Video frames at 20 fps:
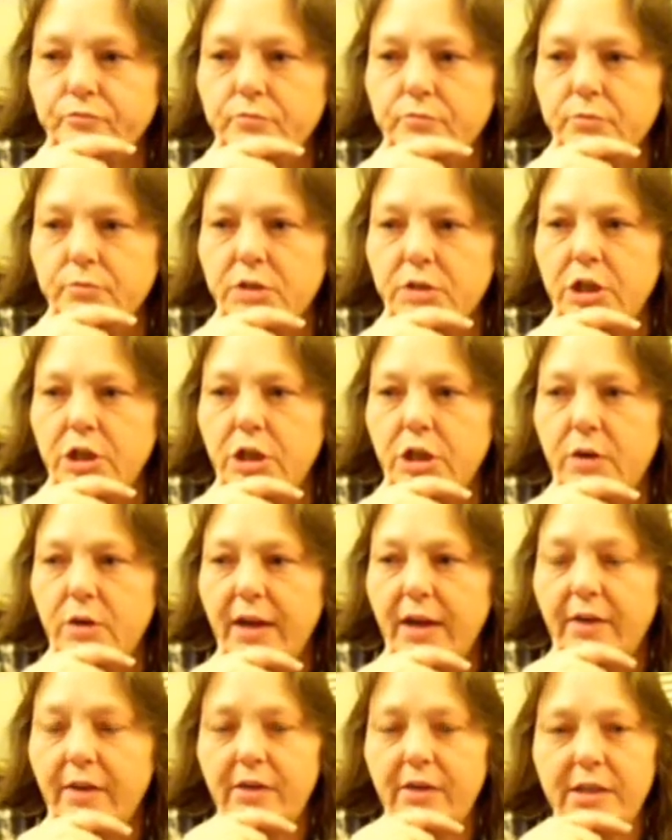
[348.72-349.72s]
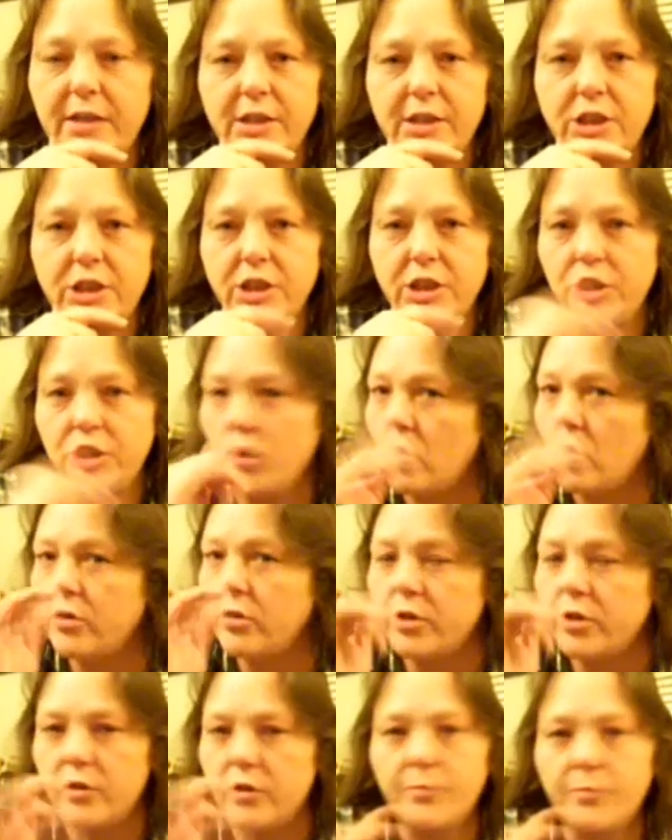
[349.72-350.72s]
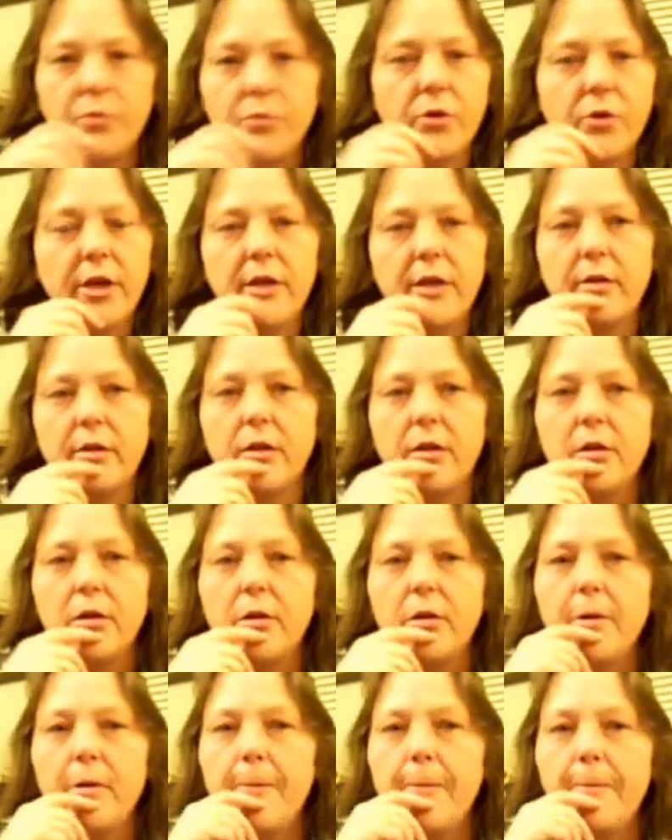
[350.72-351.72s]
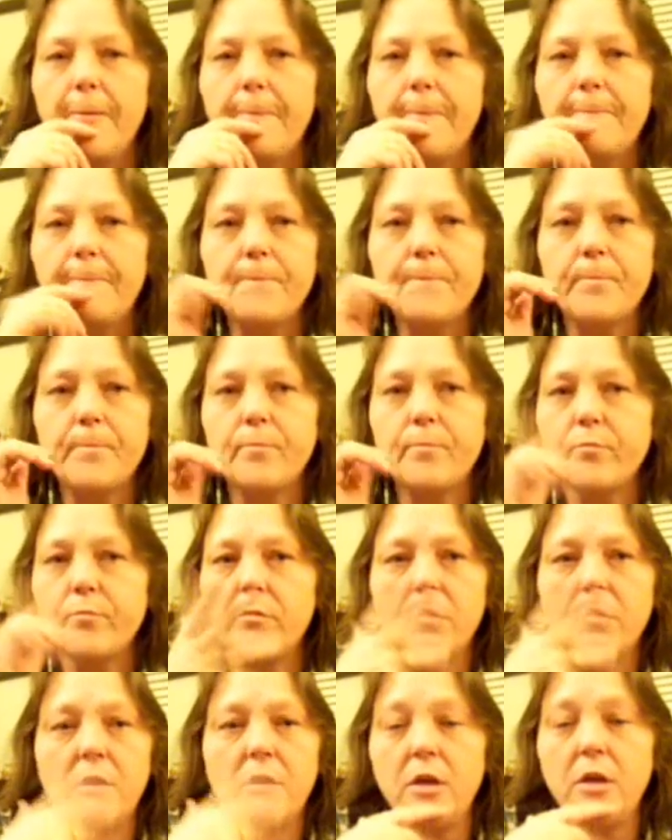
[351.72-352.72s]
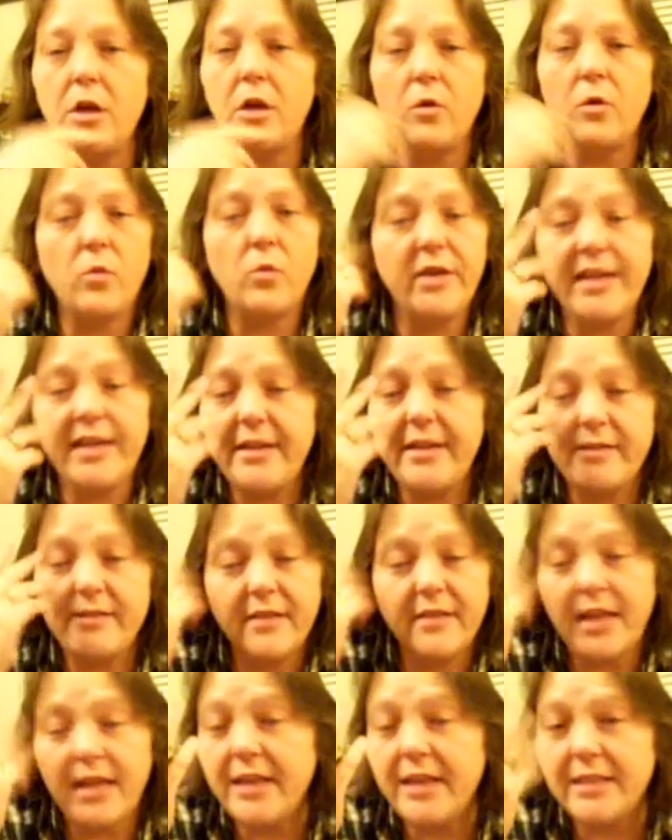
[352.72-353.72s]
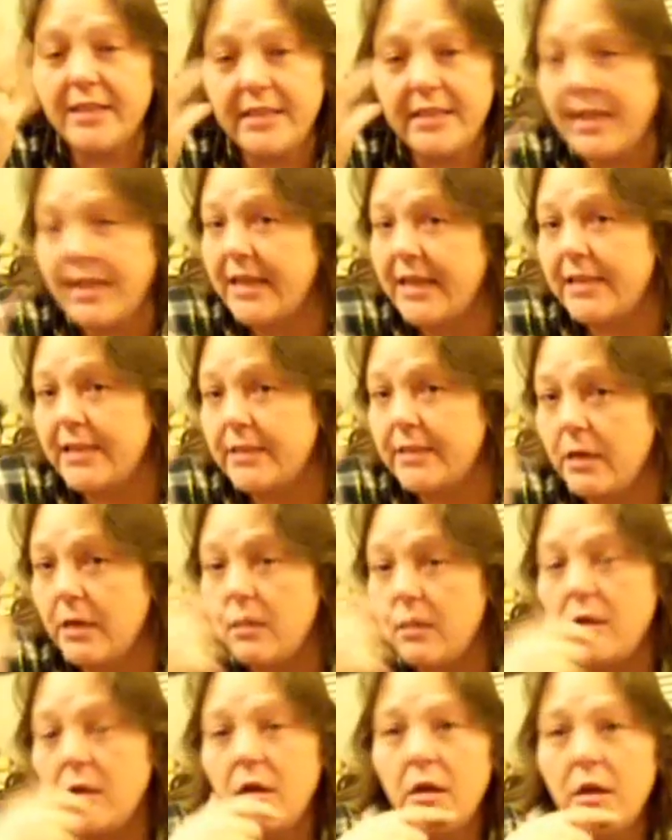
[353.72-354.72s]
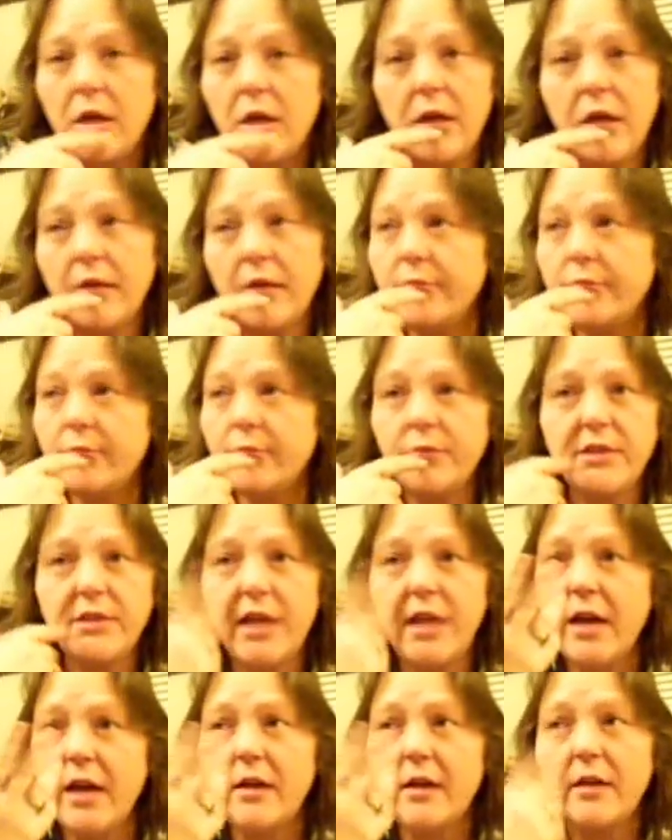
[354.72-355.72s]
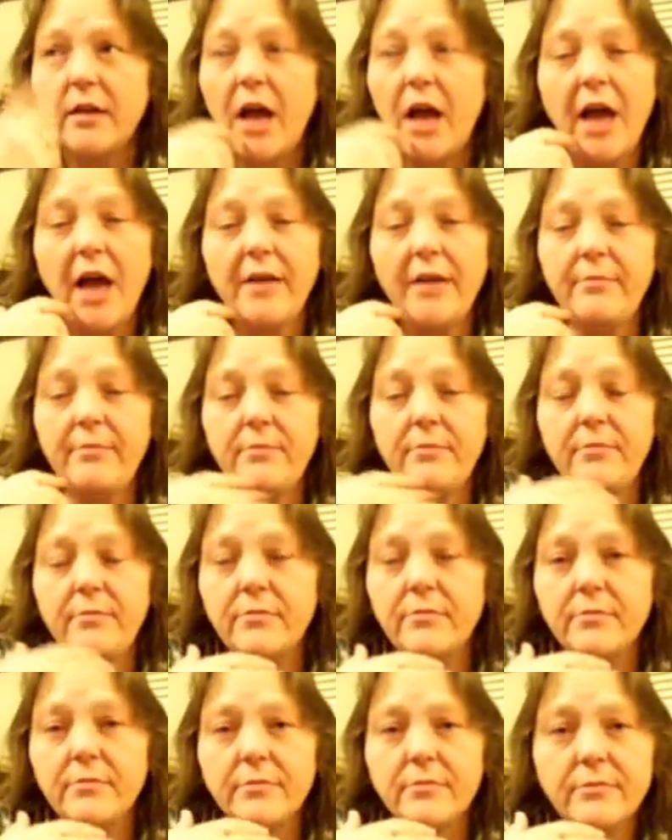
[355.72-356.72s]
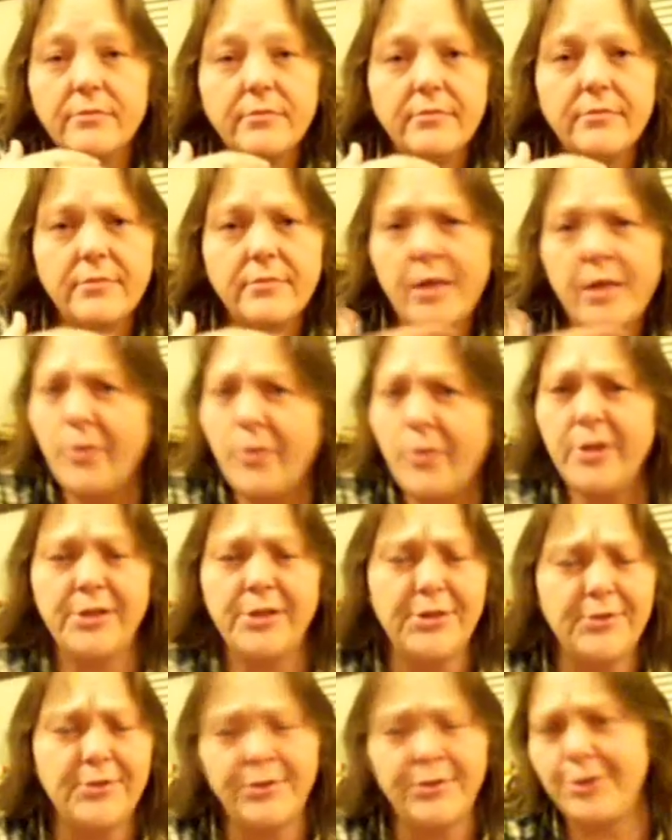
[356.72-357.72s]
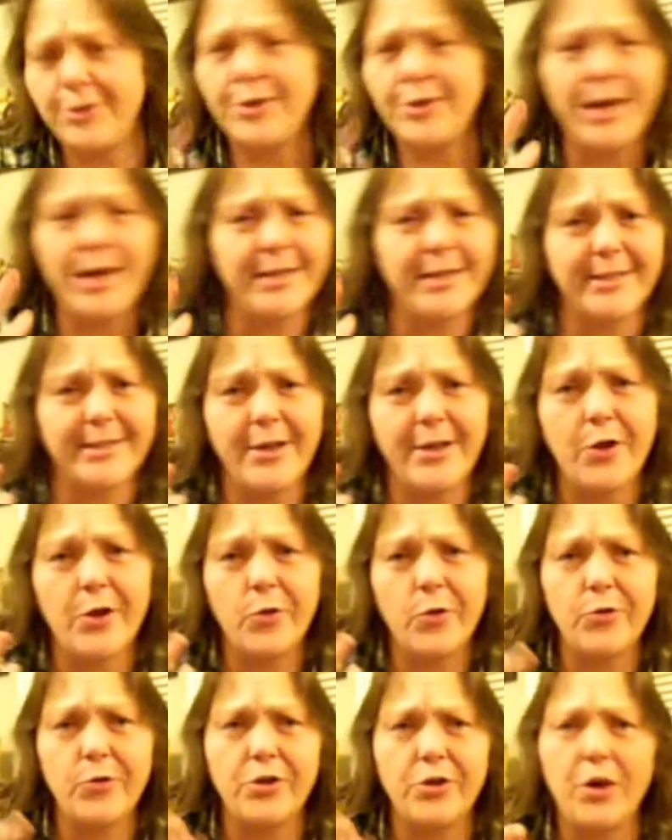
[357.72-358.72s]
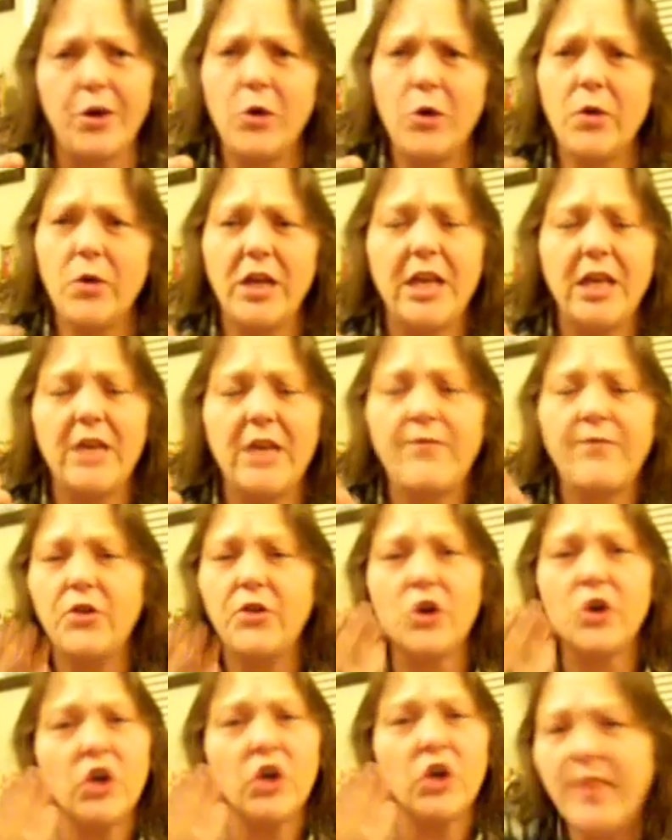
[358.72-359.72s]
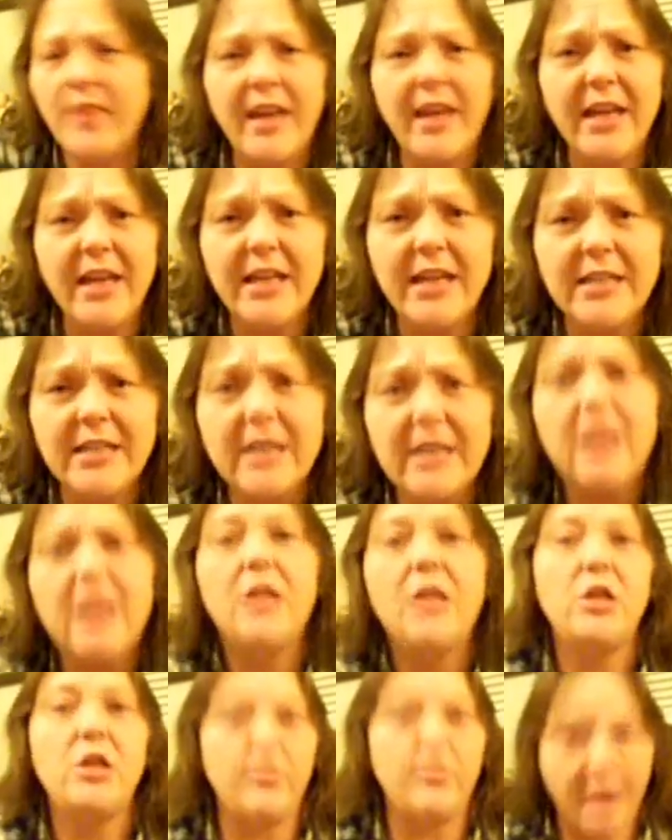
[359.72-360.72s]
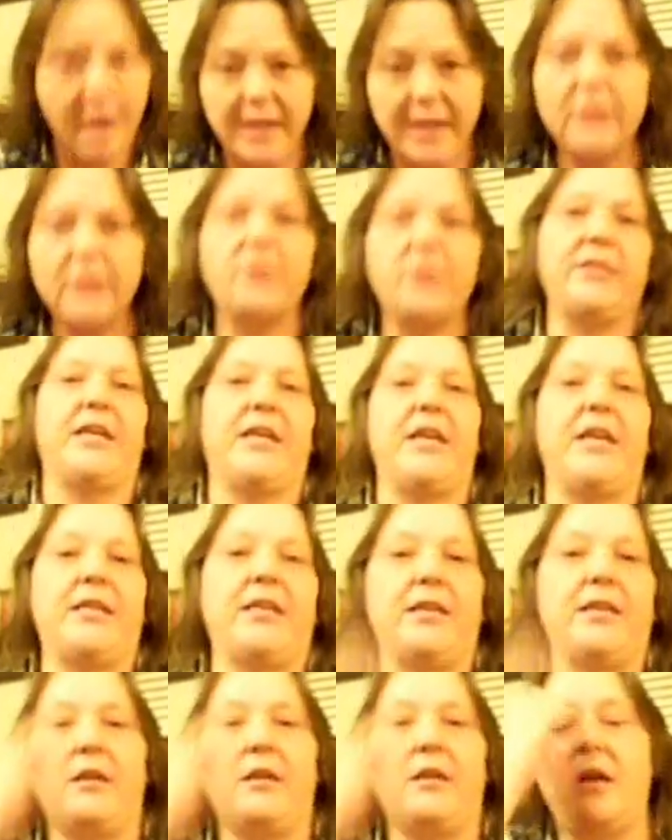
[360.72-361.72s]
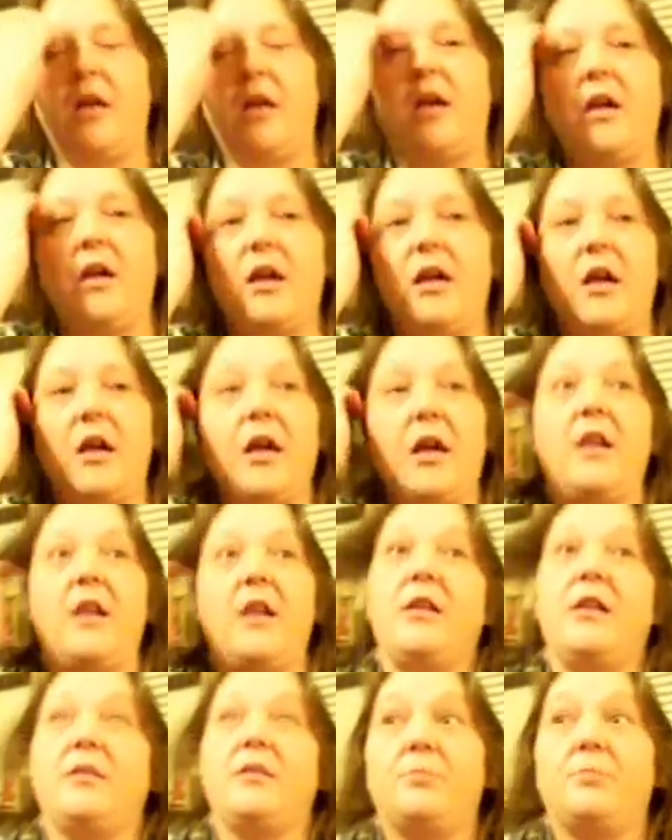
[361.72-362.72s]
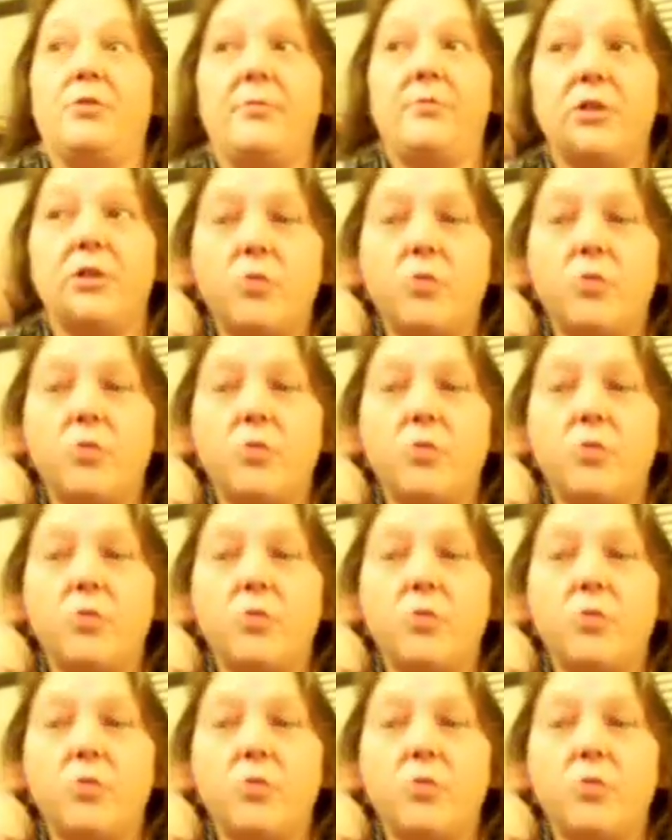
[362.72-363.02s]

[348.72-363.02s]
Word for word: you know, how he is just short and to the point, and you know what he thinks he says. Yeah, I'm that way too, as you guys know. You know, if you're gonna shake it, you might as well say it, and that's pretty much